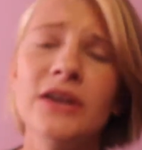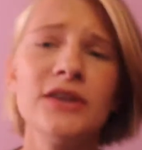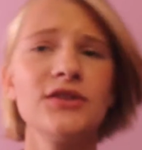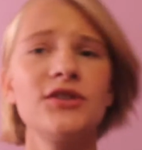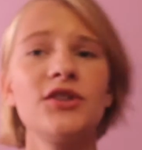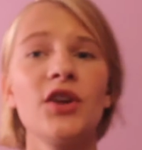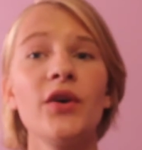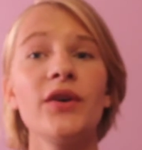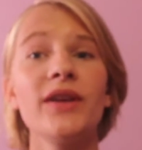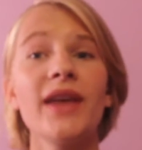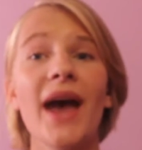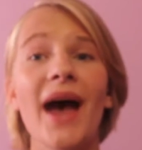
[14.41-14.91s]

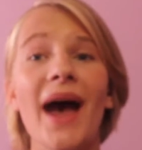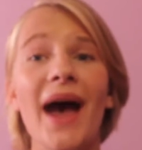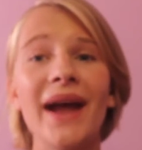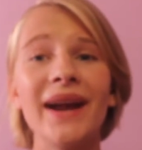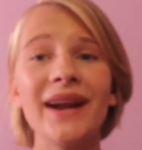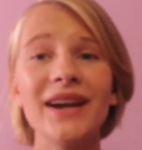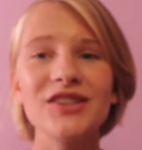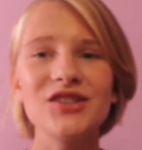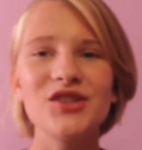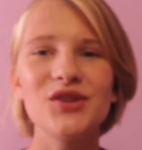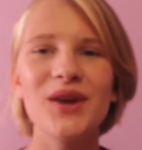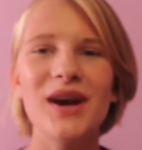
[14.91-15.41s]
So yeah, I
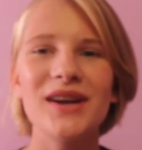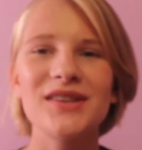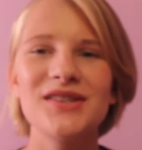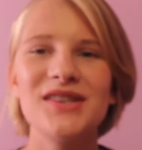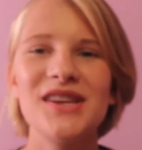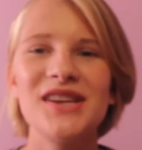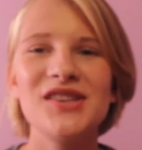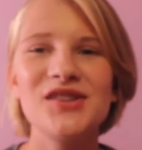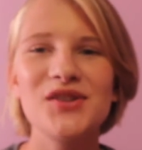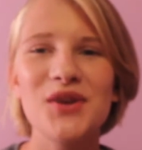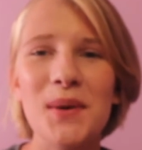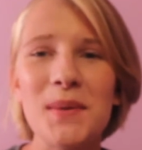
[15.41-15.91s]
asked you guys on
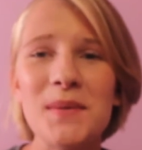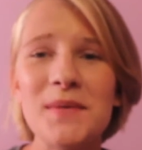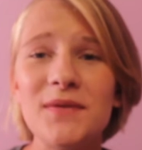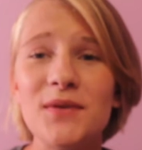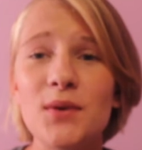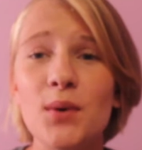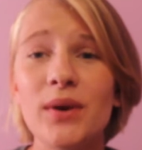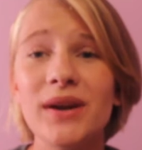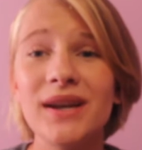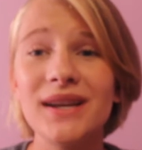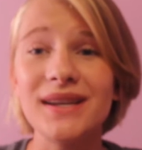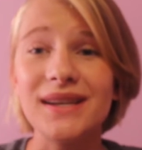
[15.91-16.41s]
Instagram if
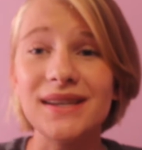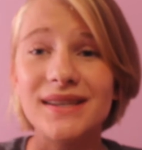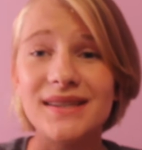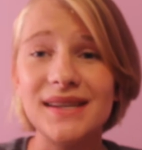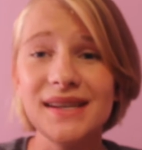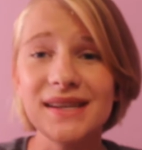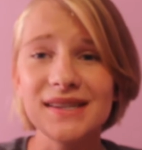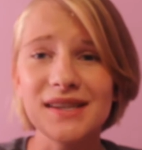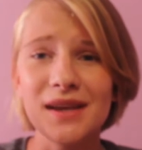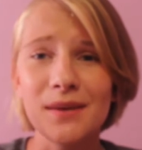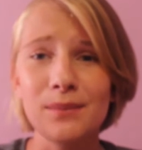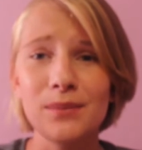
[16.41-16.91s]
you wanted to
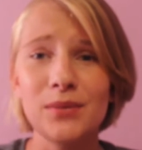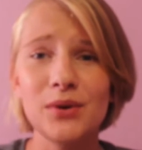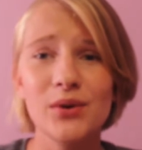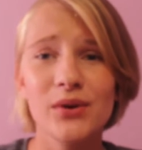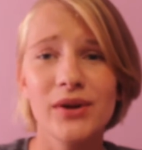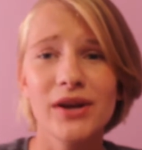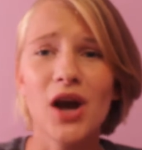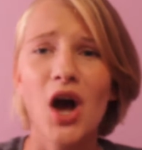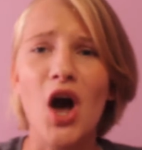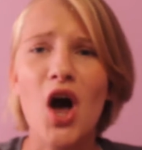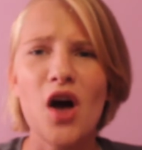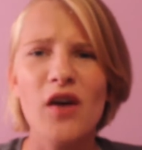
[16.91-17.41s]
see some
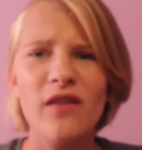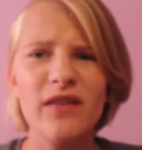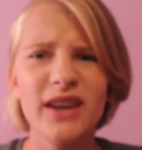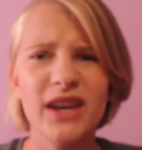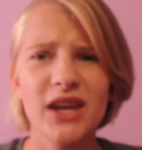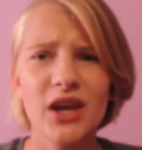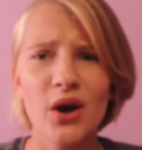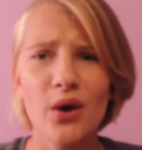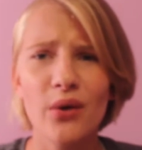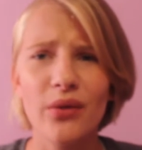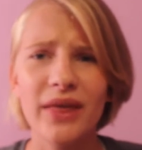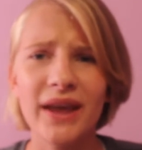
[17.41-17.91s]
beauty haul
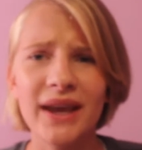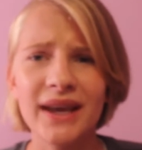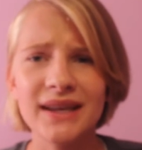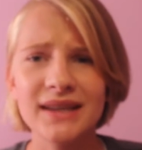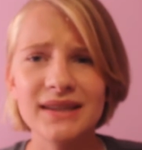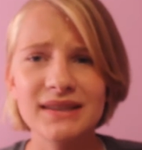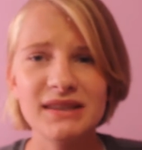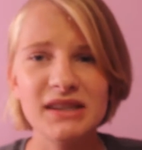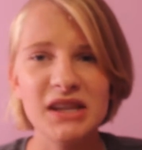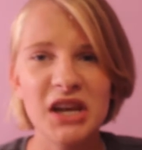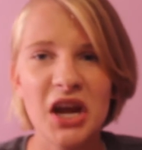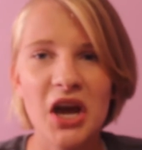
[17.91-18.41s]
video
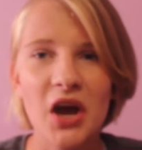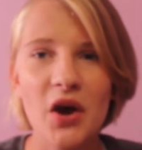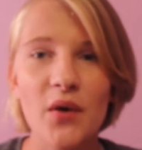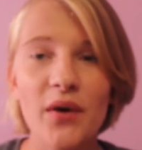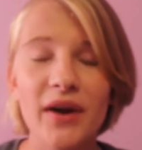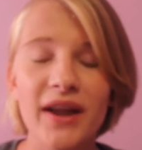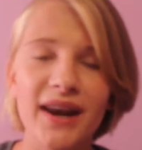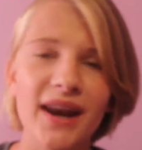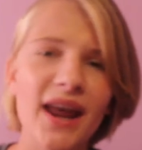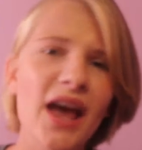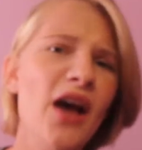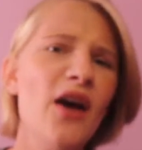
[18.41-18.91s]
things, you know,
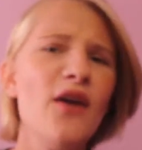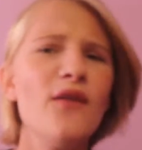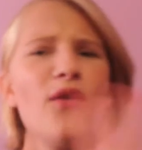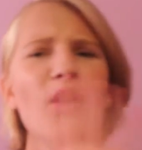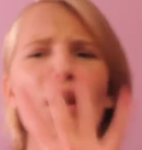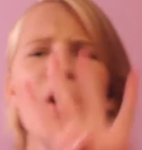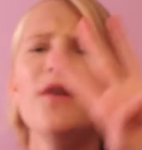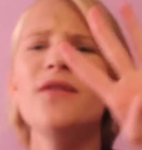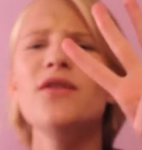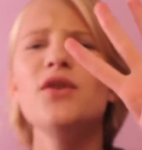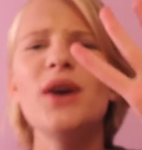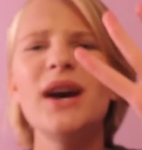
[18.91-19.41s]
and
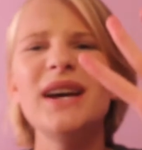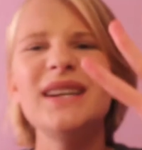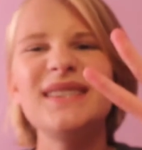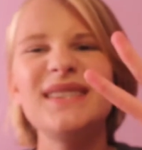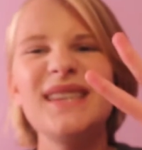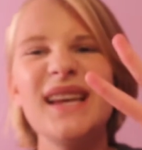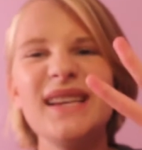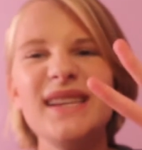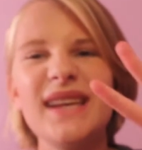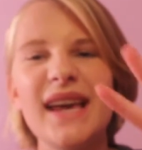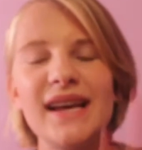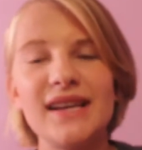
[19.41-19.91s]
four of you guys
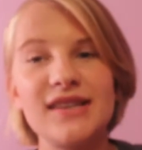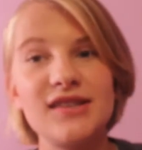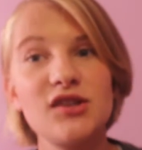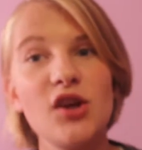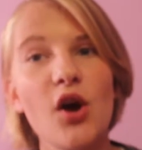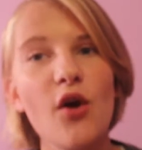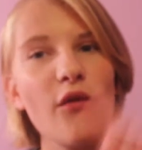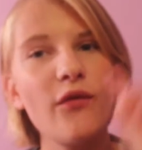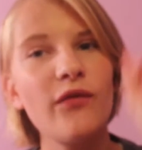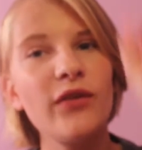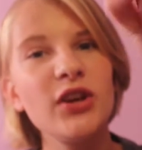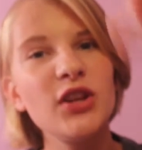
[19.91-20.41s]
said yes.
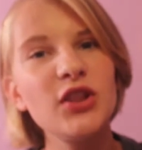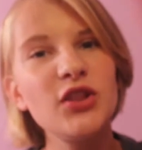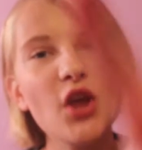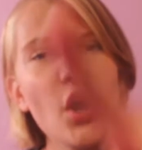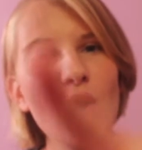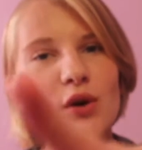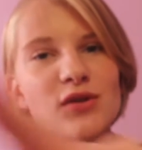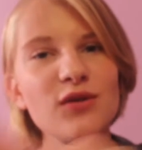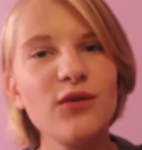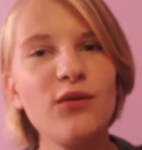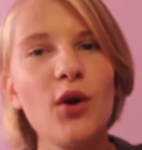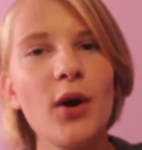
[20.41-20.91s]
So for
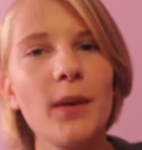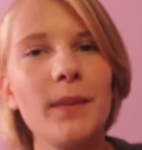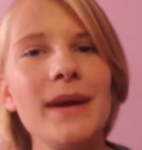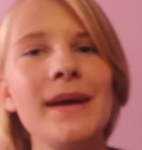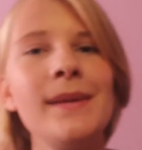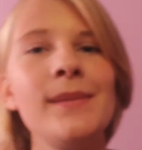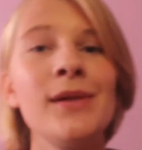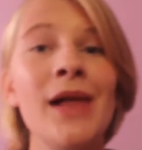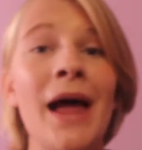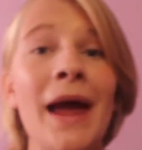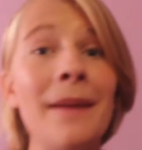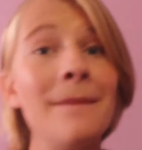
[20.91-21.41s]
those four
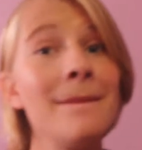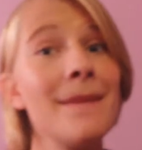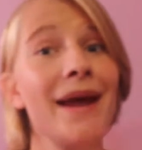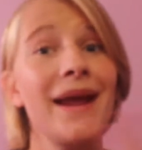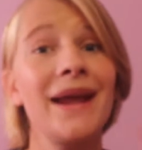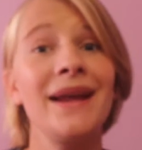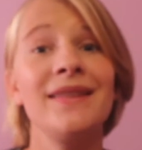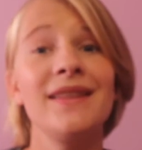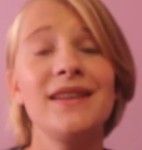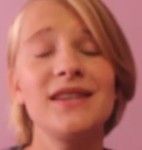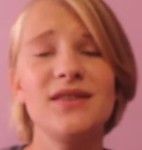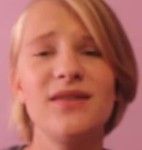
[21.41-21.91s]
people, I am
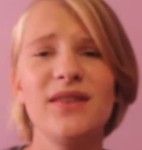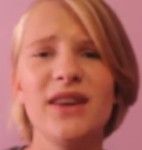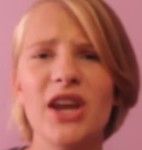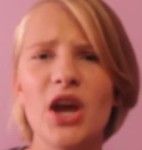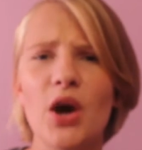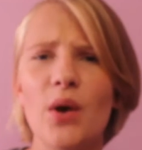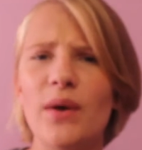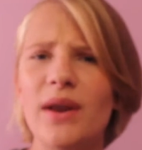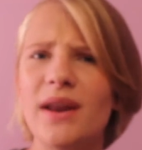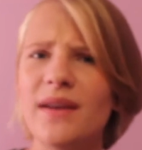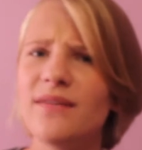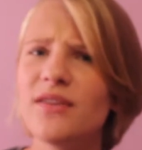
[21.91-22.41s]
making this
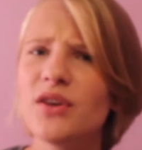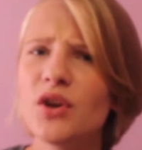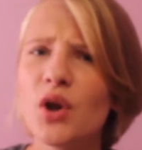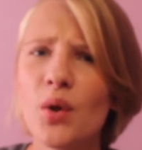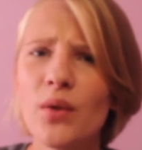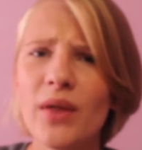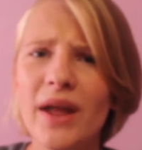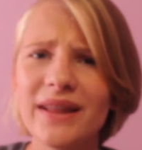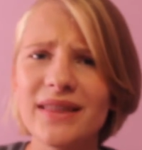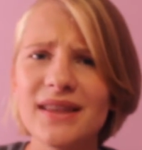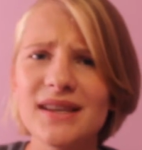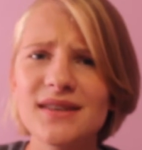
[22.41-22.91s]
video, and if you
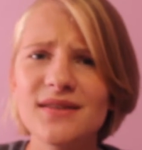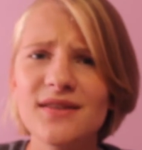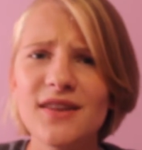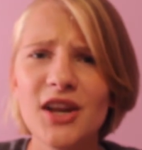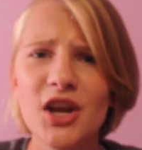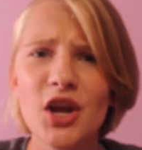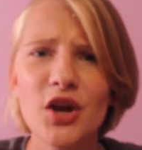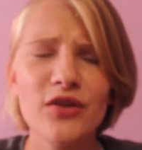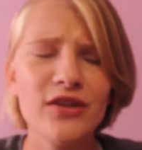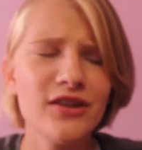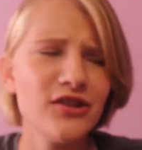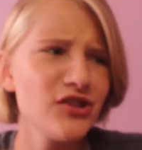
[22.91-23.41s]
don't like this
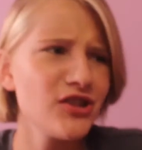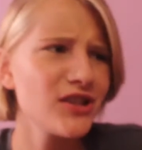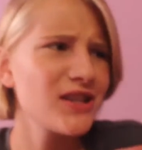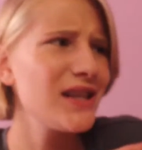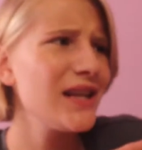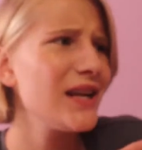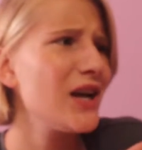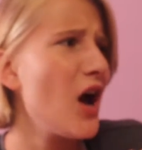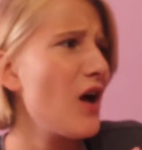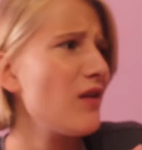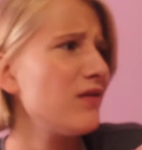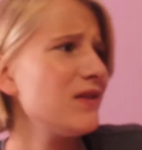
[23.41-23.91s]
video, then just
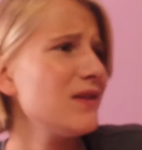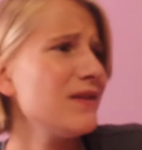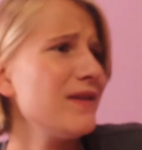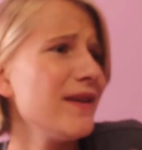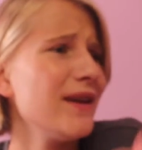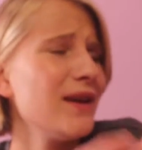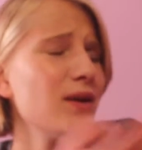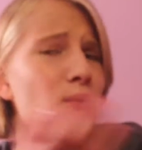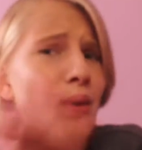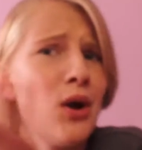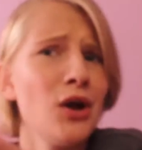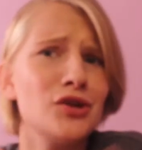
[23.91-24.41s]
click off of
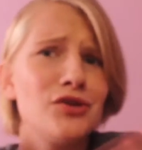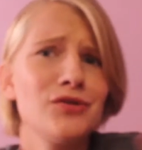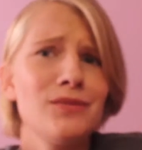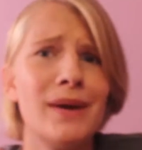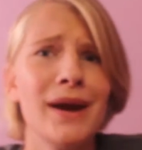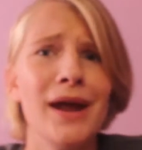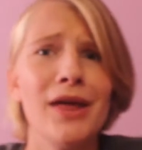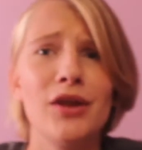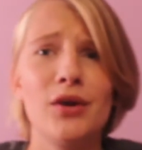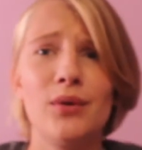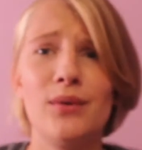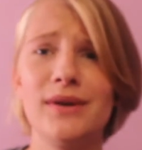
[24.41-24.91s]
it and watch
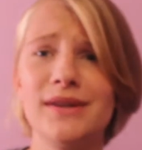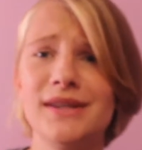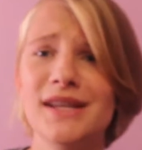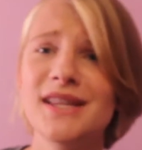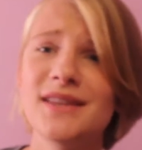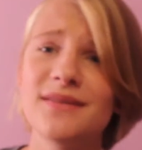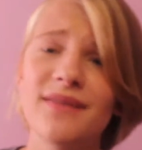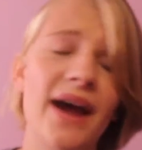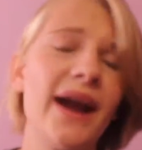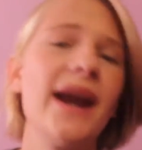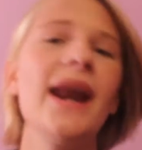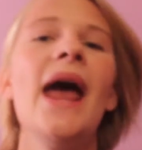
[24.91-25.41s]
my other one.
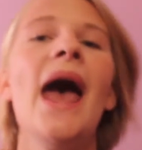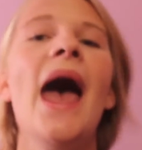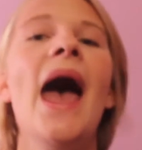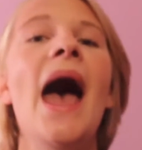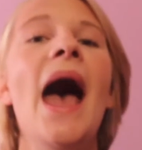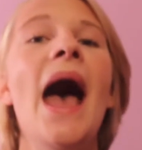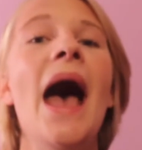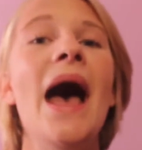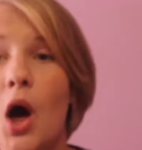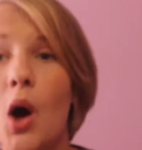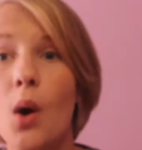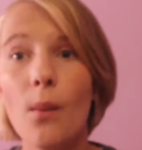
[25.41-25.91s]
That's fine.
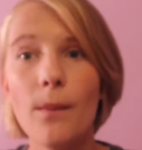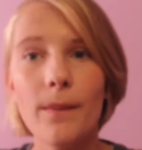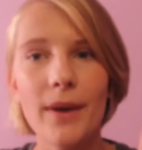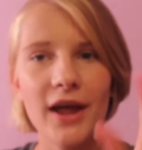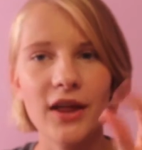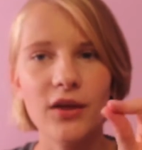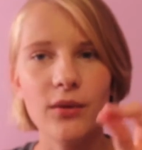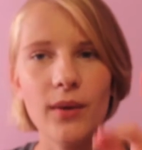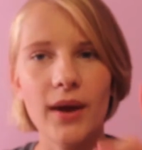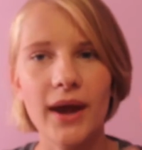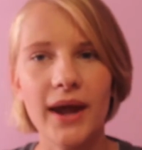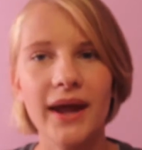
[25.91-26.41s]
Oh,
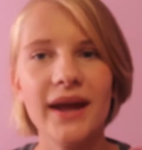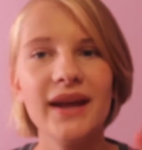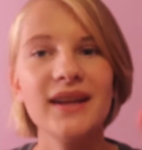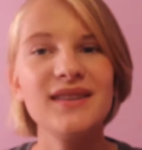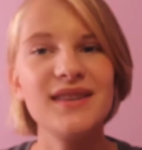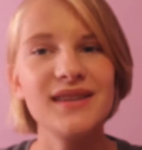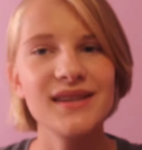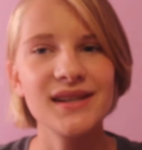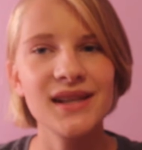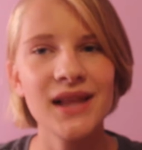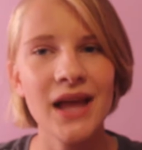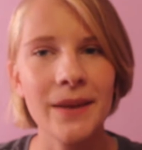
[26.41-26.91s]
by the way,
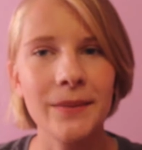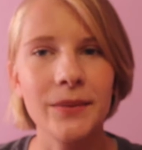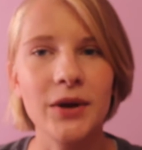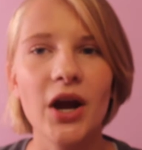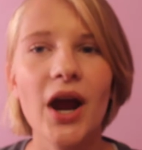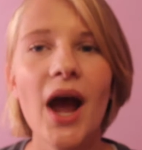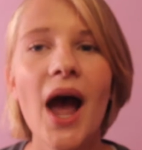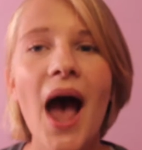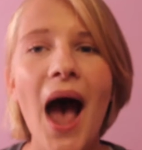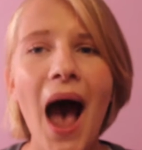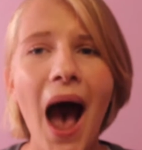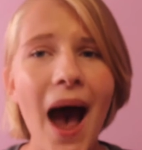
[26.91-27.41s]

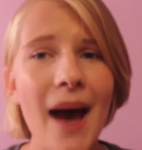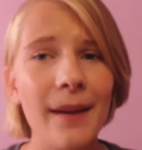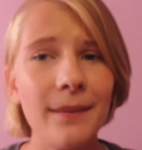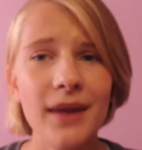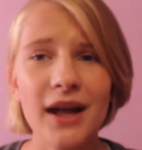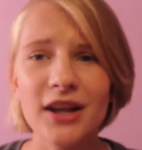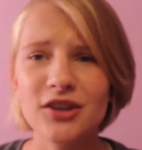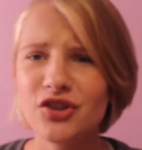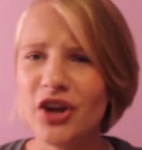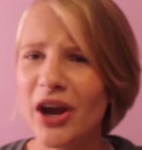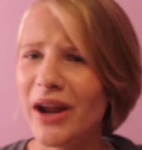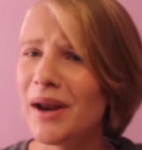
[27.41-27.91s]
disclaimer, I'm
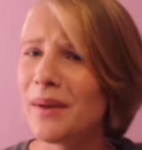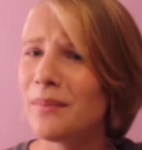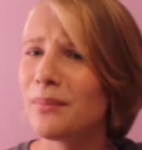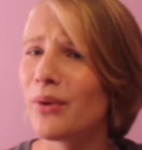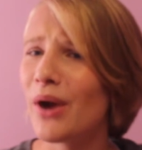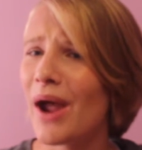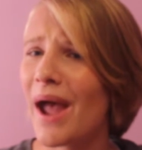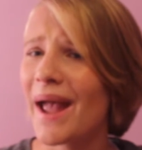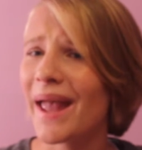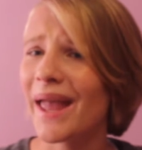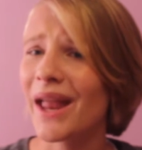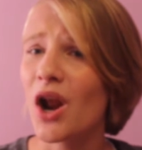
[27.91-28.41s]
not trying to
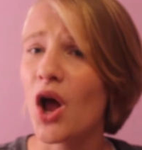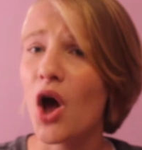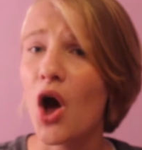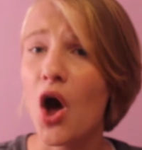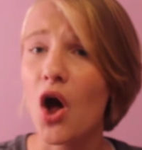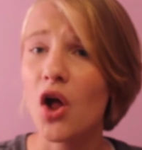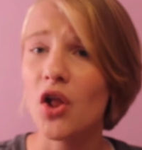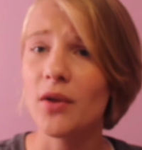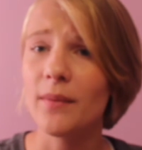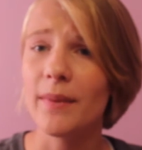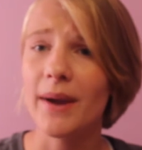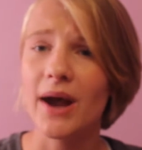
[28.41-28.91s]
brag at
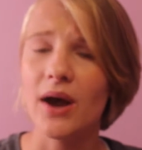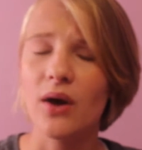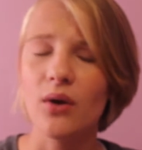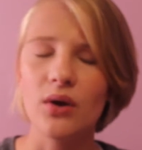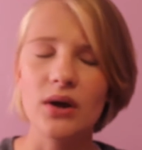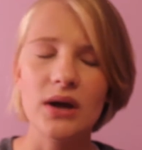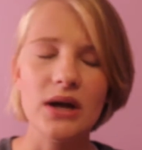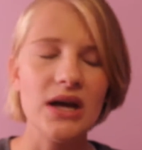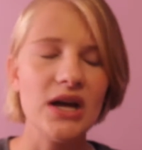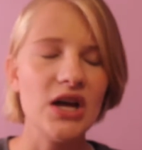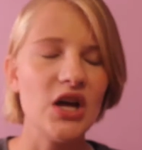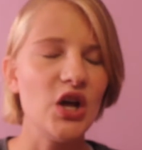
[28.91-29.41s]
all
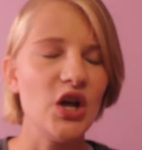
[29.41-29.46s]
about